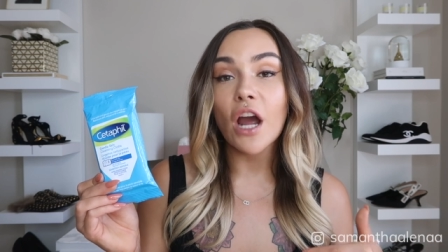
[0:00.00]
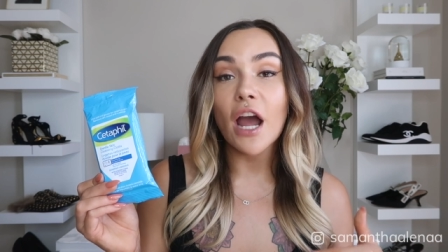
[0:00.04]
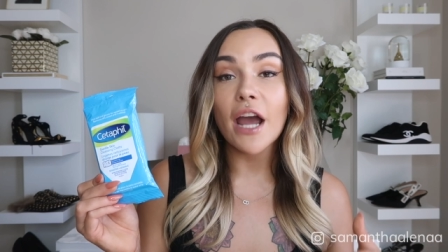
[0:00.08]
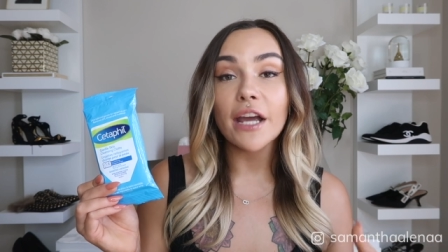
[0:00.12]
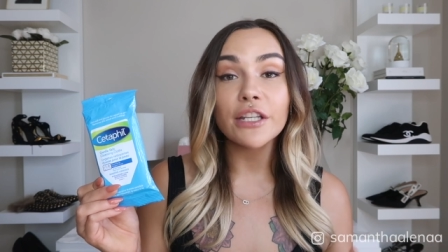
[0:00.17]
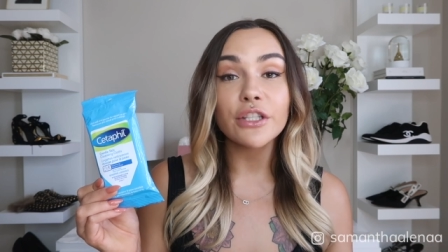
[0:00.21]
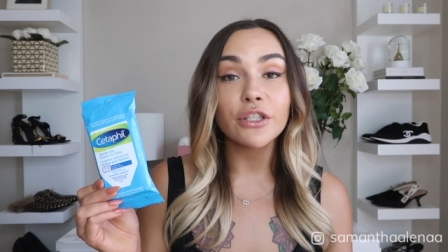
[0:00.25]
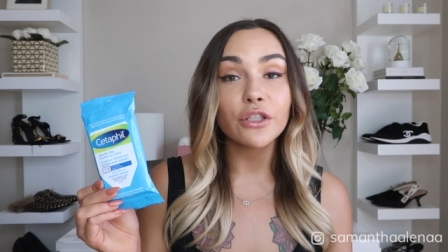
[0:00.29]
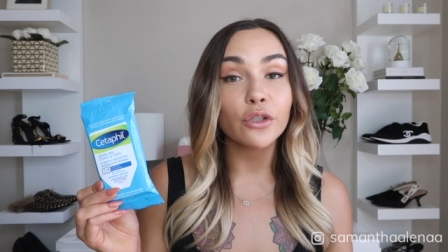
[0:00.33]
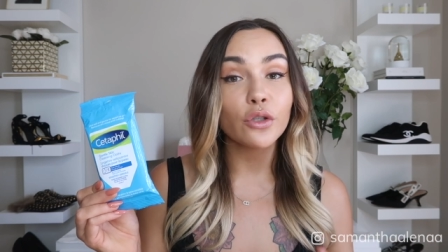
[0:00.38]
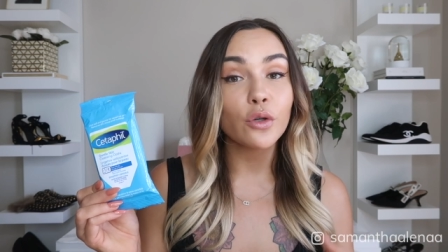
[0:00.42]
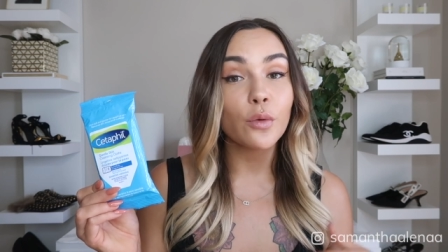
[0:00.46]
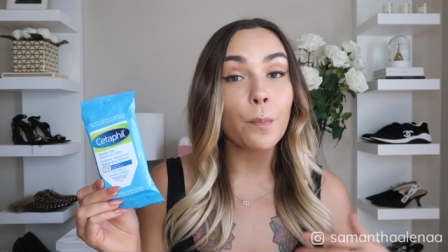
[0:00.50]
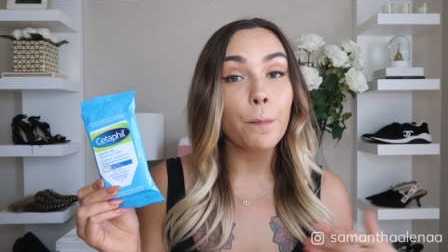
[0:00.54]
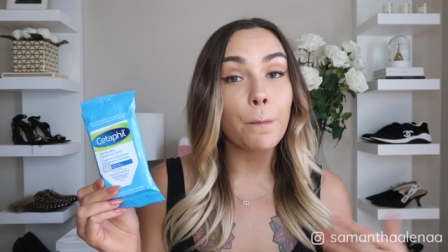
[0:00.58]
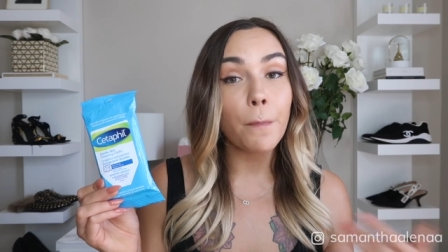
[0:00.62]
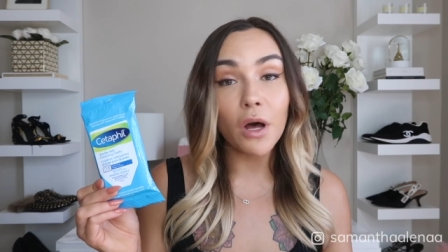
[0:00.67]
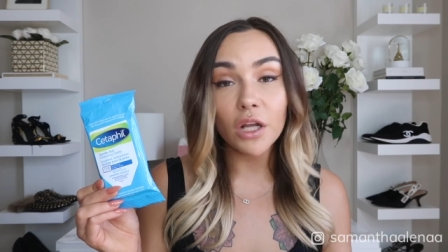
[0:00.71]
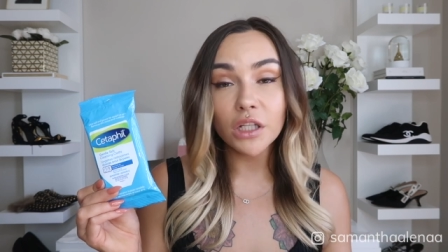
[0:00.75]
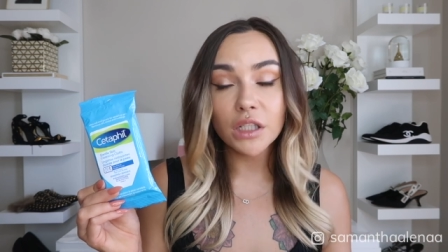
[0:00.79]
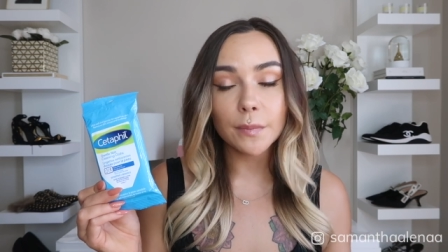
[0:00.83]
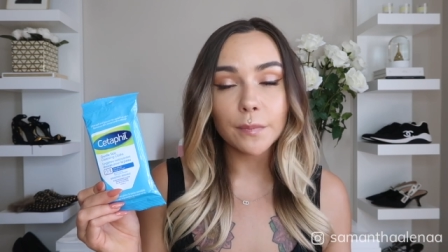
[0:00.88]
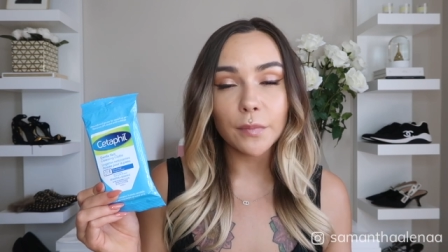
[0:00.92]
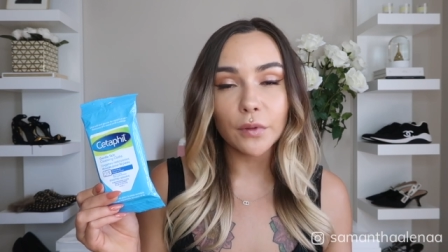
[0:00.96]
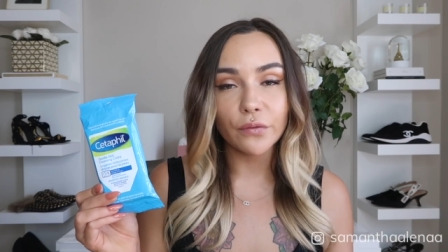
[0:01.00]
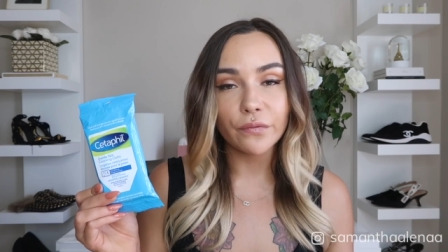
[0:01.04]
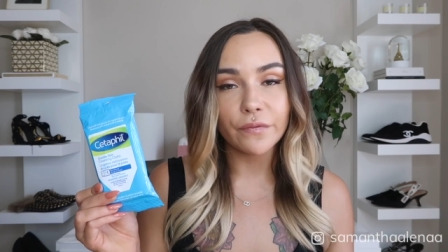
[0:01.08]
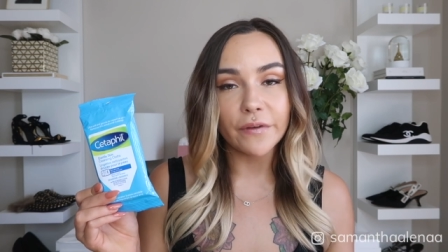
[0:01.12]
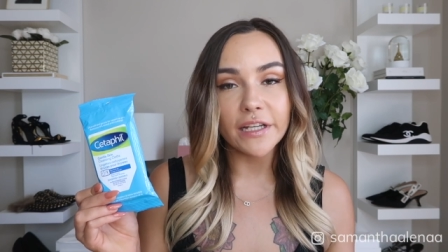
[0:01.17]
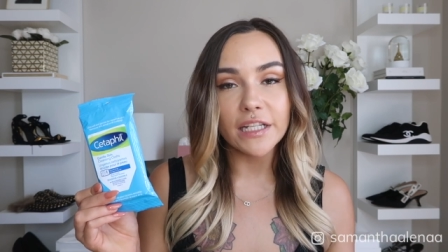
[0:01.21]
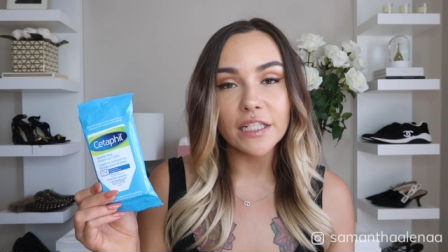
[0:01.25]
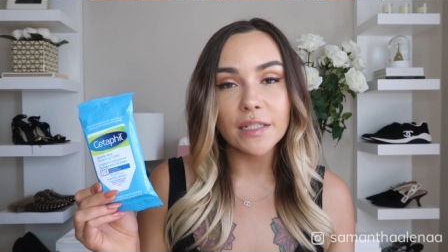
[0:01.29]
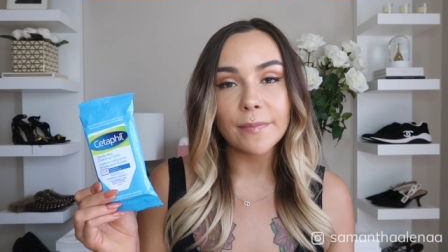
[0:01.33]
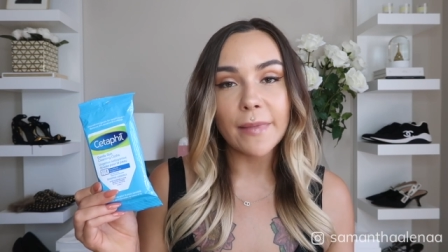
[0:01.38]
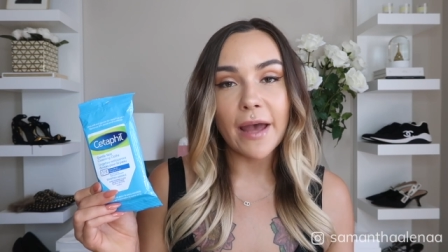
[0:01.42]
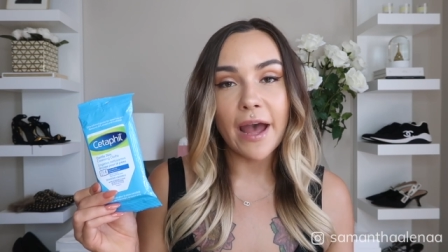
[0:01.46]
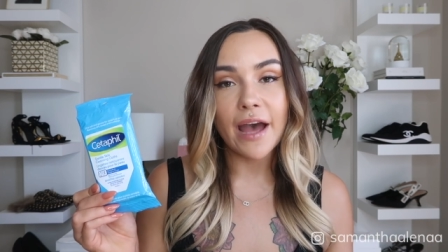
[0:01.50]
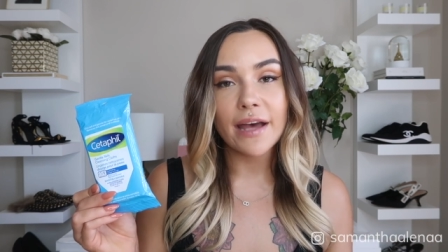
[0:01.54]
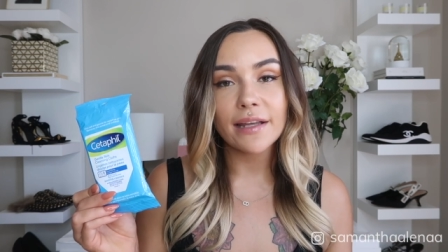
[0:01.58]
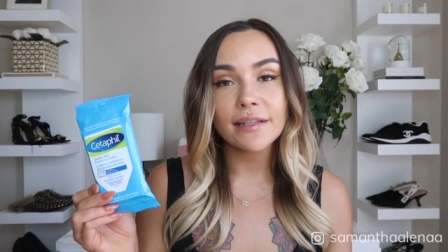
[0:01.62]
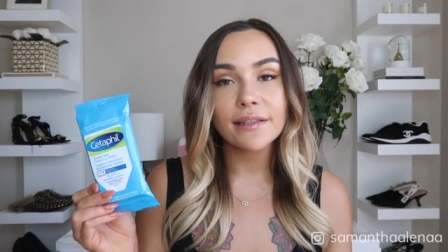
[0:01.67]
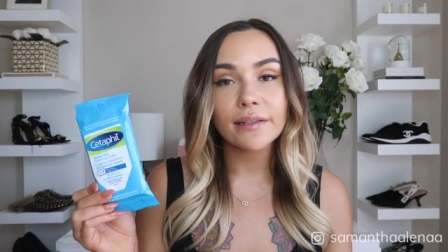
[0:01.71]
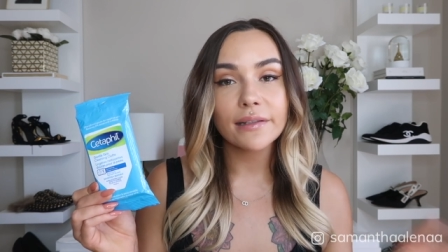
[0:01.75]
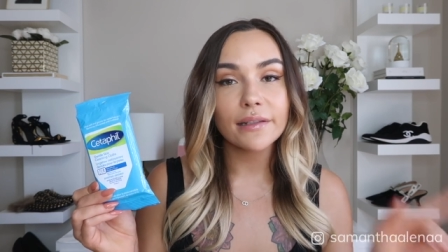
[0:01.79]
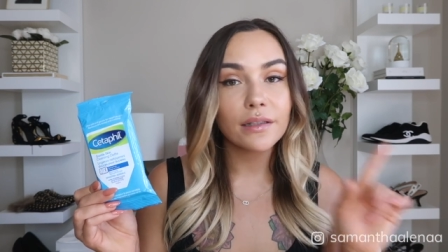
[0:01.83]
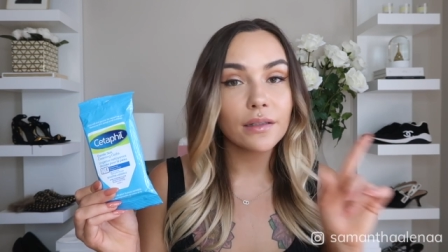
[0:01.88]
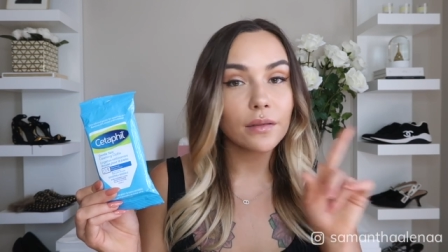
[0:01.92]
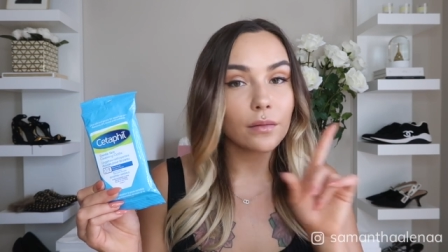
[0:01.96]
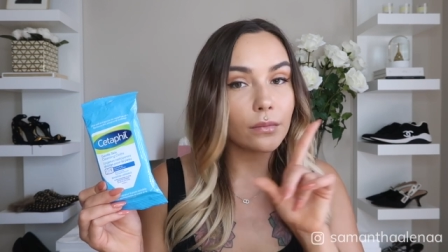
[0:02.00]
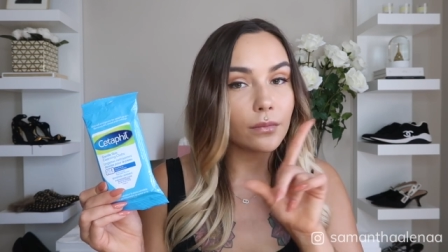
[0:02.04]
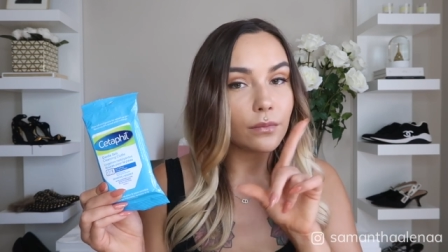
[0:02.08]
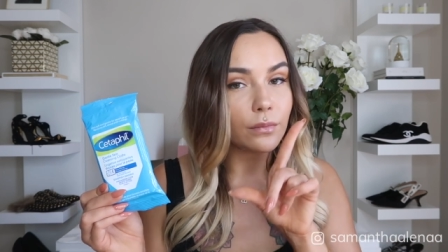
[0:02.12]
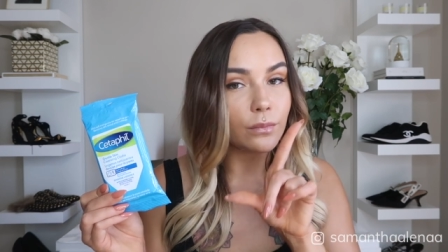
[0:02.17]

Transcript: I do multiple face masks